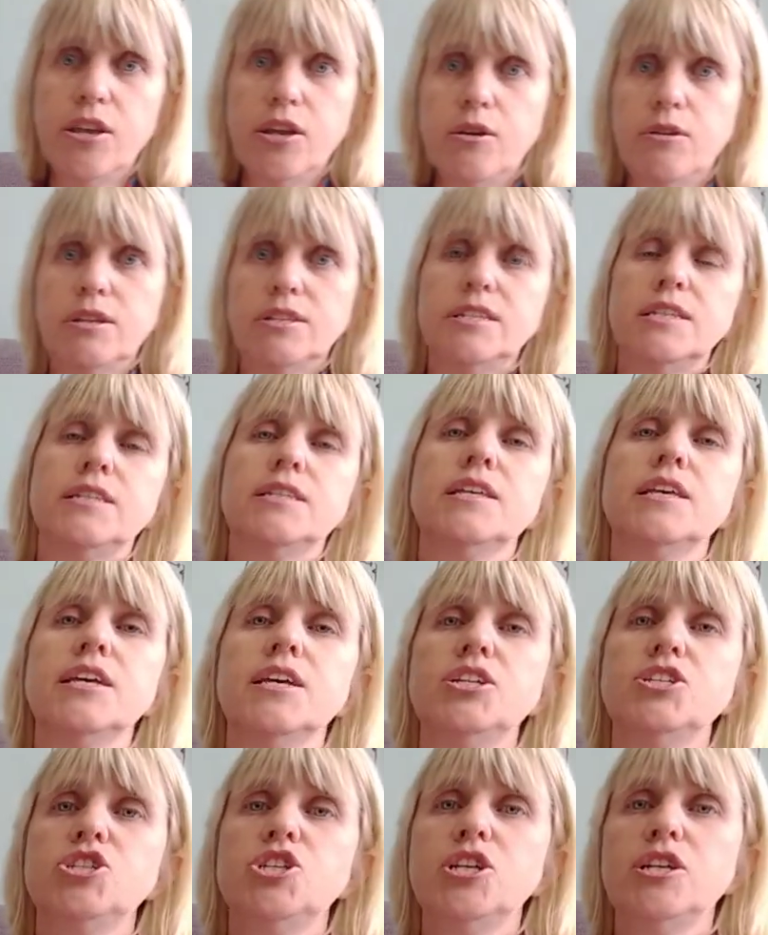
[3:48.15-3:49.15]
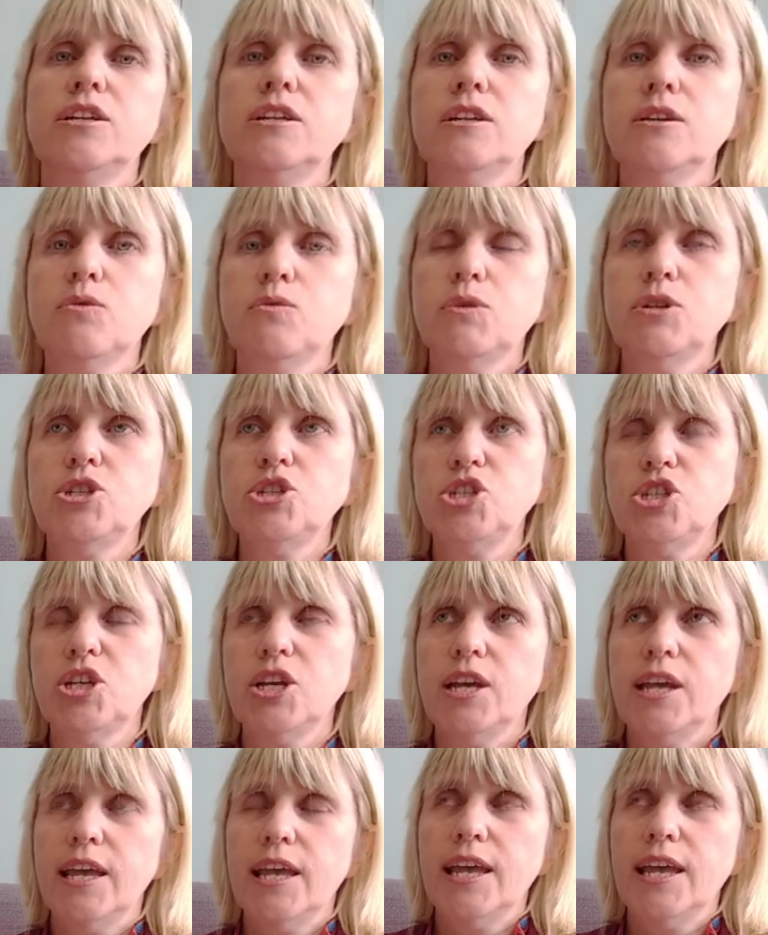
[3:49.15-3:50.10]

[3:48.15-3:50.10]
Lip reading: unit in the kitchen, which